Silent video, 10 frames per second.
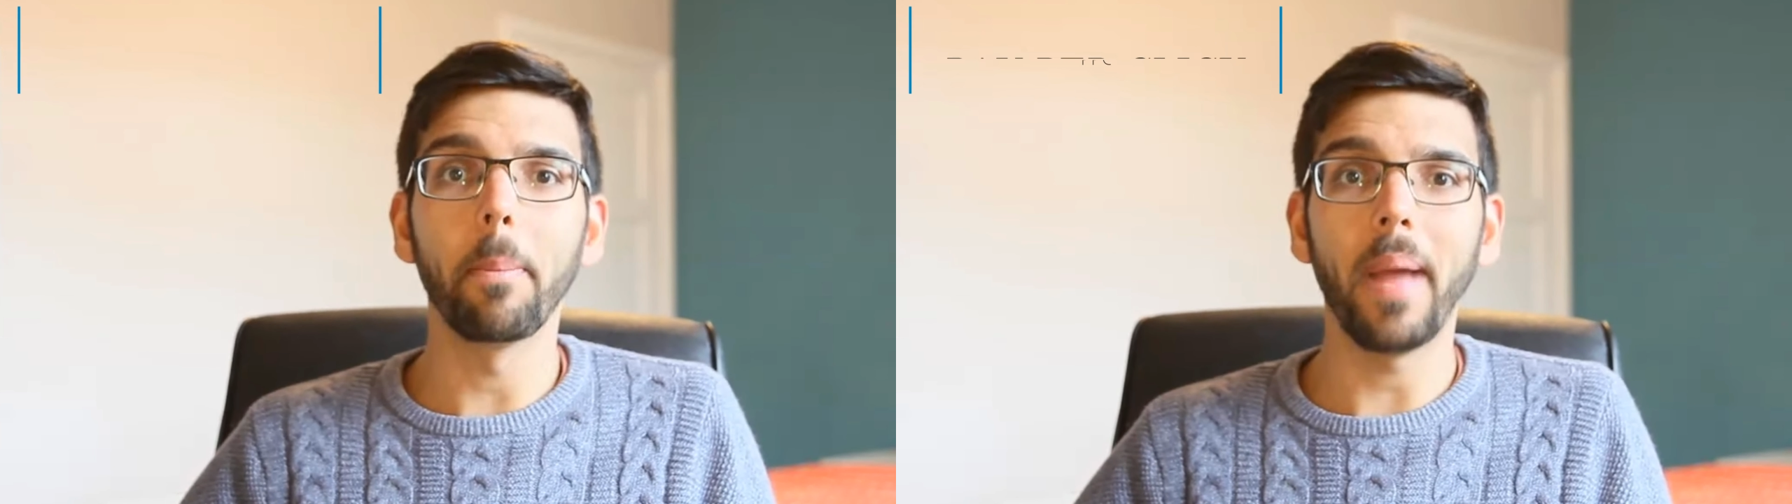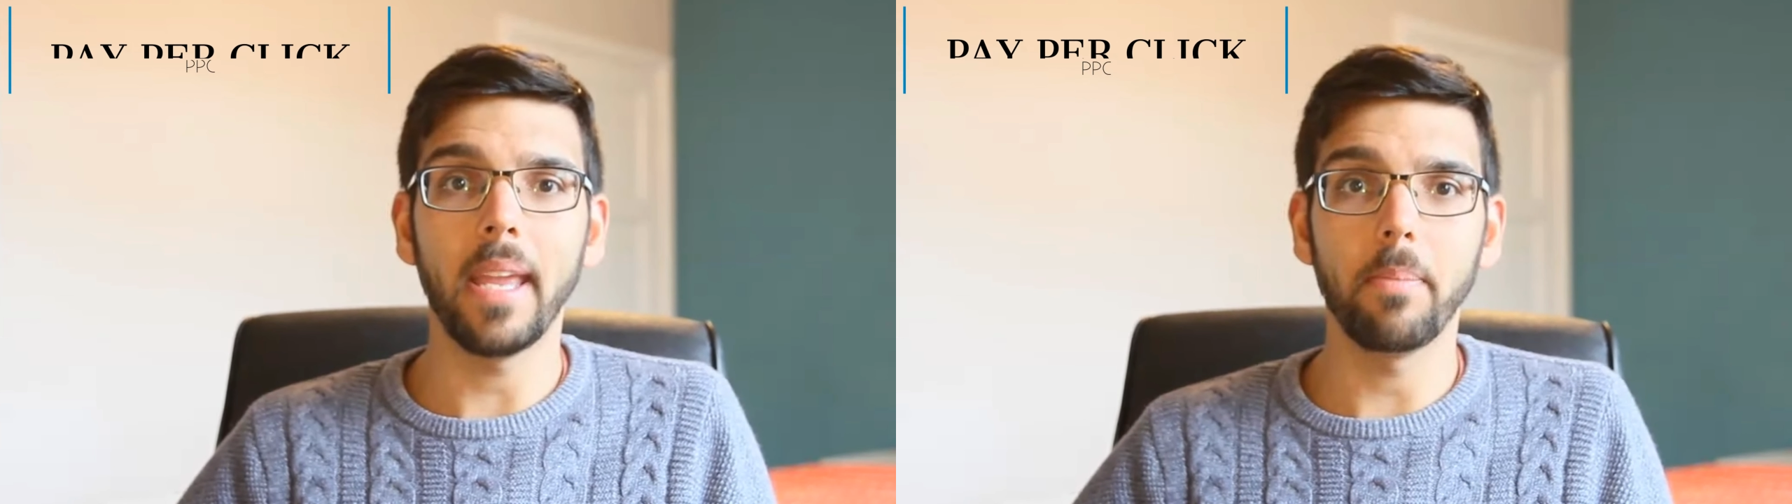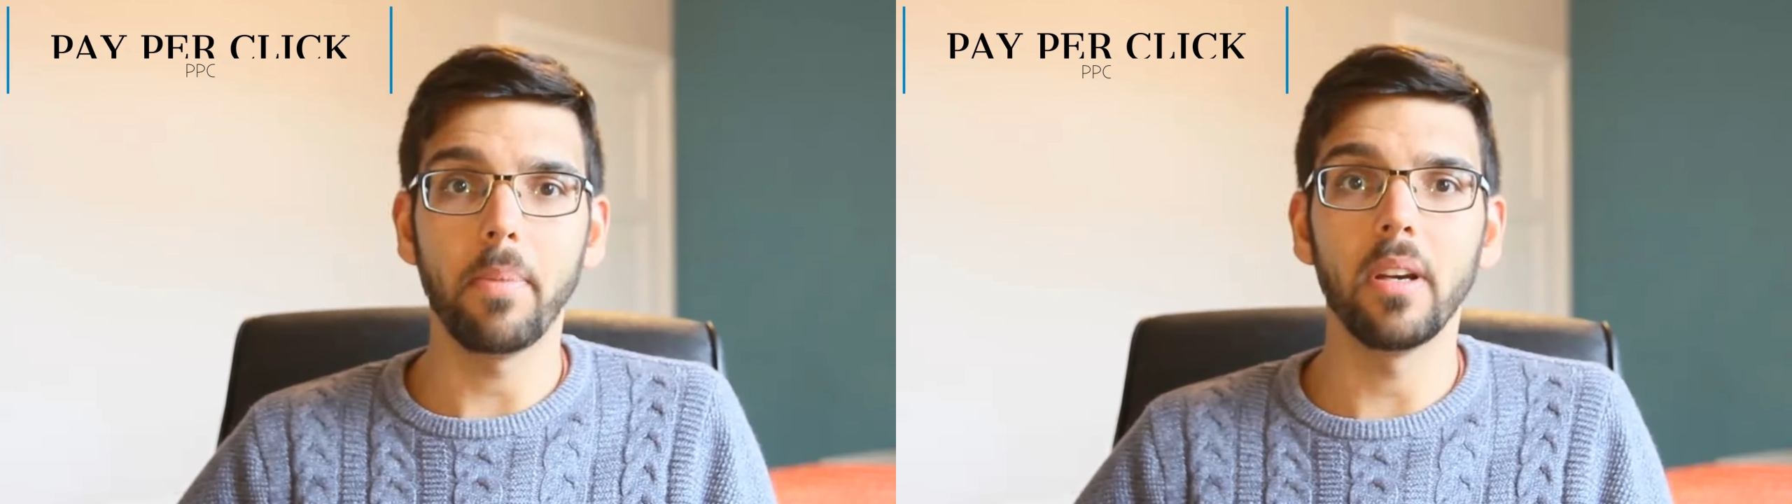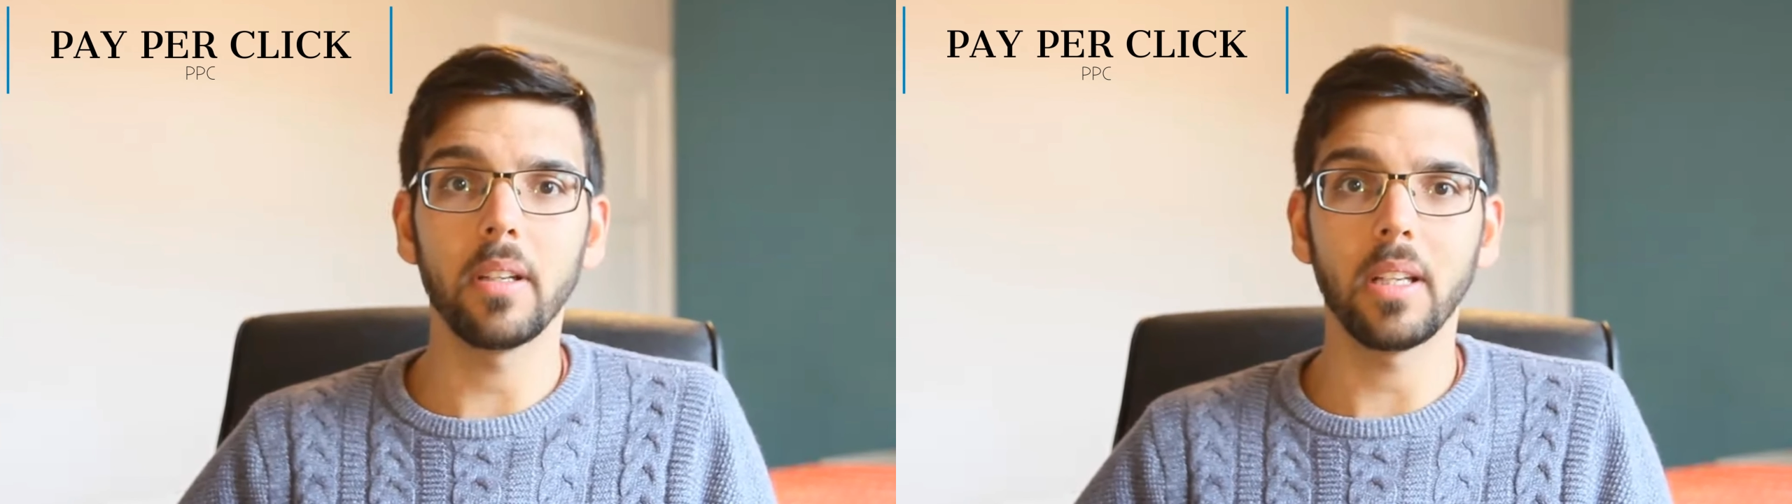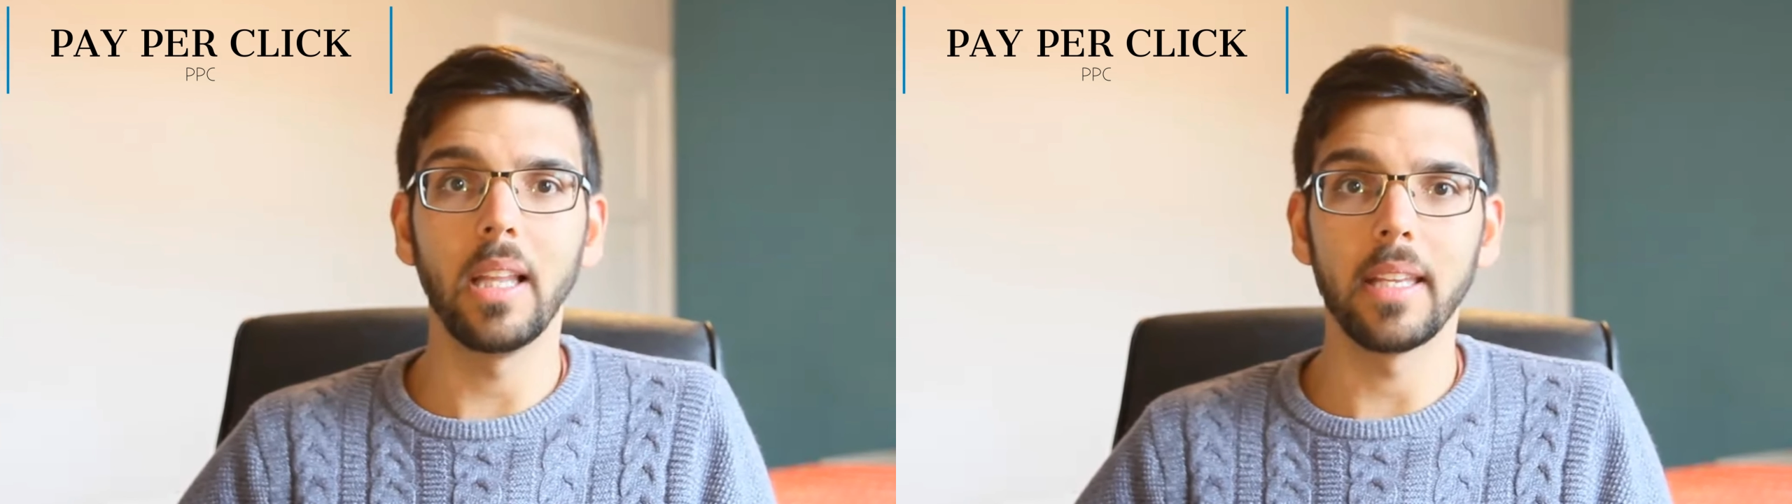pay per
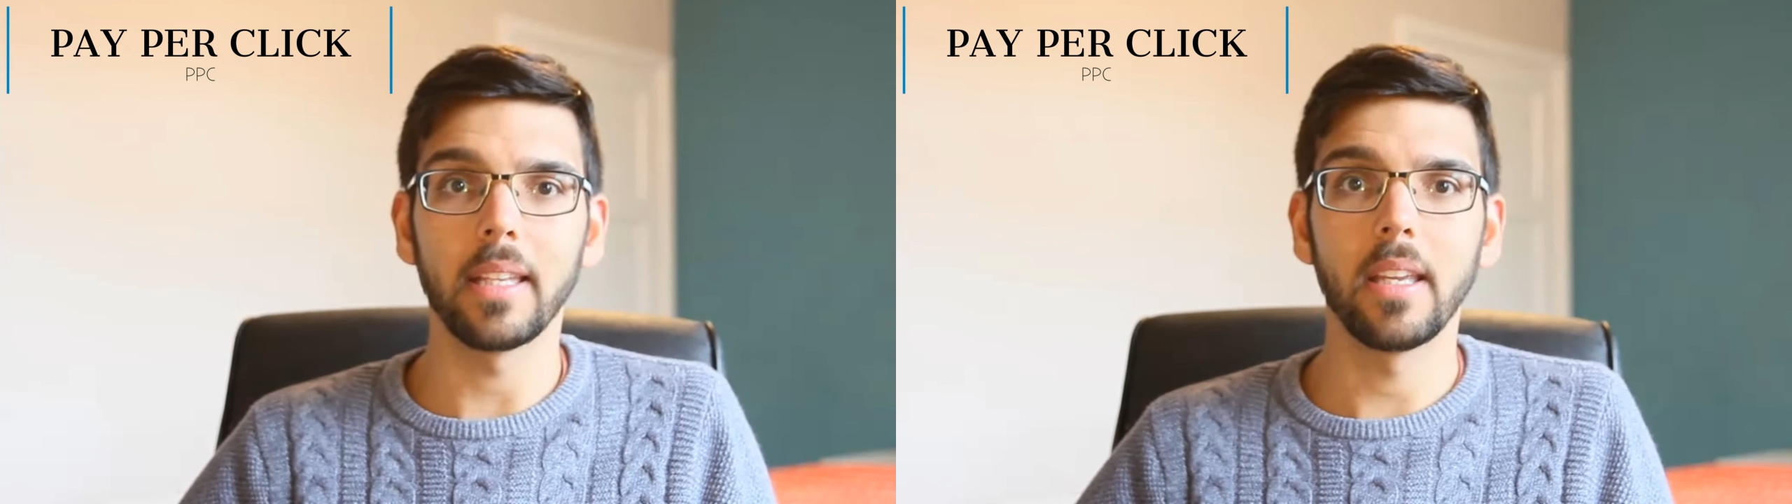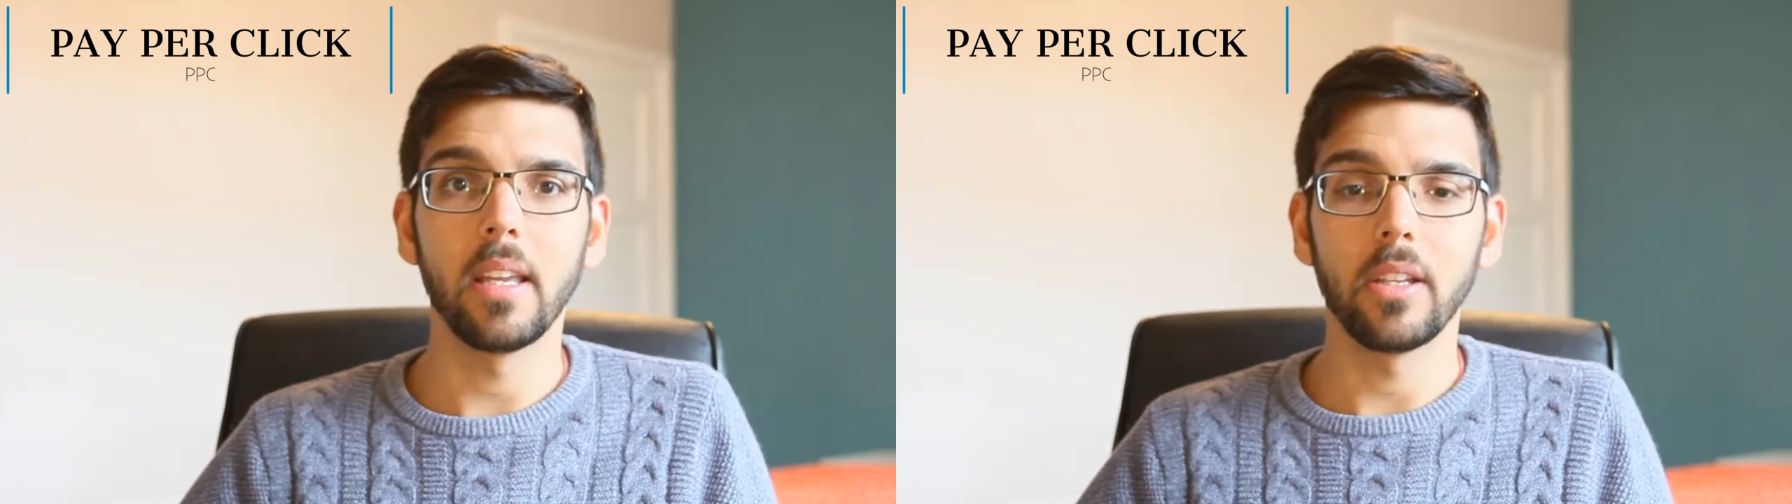click.